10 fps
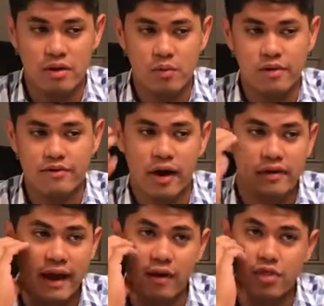we
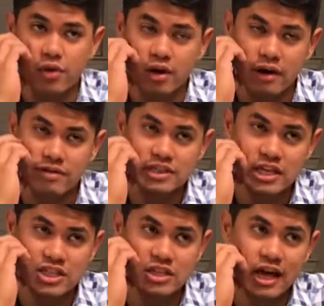found out through our
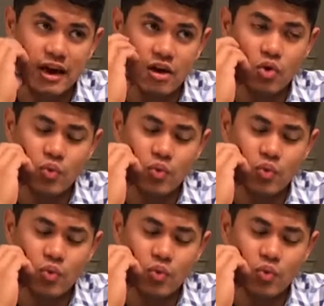conversation that